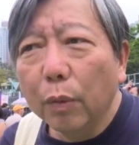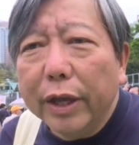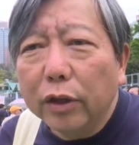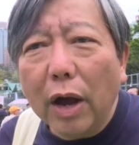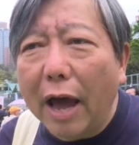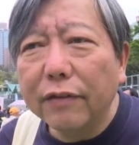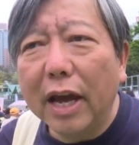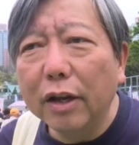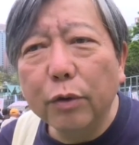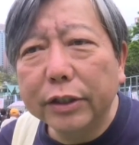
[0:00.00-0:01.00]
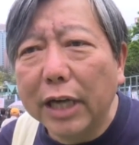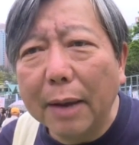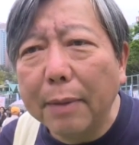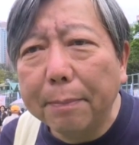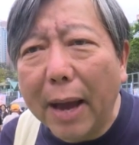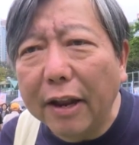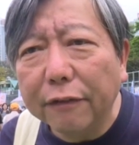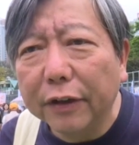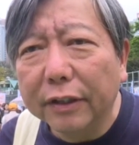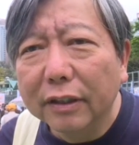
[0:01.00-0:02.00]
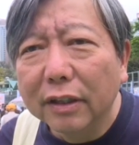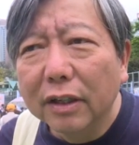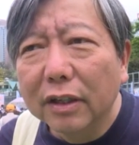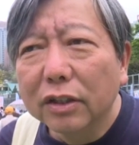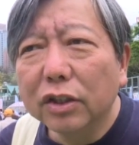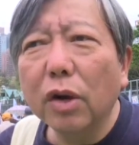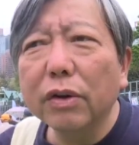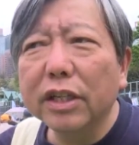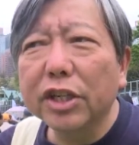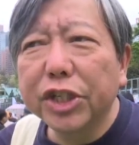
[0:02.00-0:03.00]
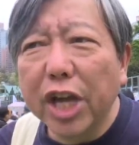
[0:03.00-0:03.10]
we don't have any retirement benefit. So it's